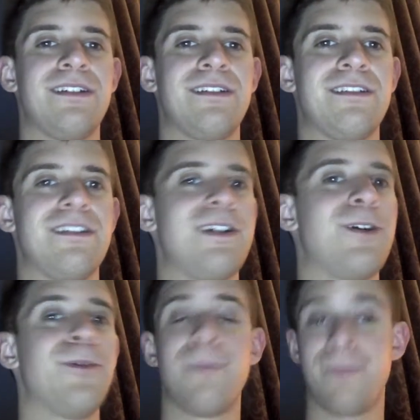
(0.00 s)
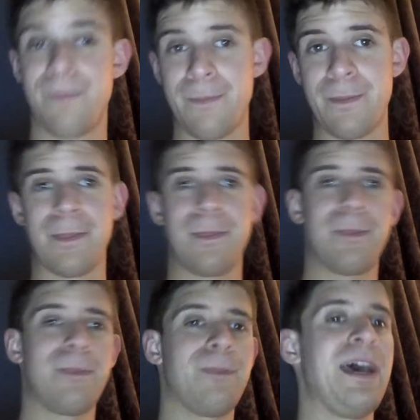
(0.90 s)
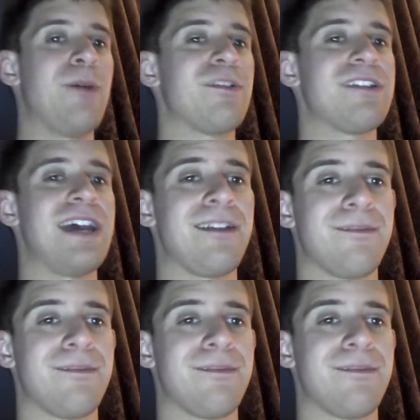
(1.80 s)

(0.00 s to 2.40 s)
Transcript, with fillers: So that was that.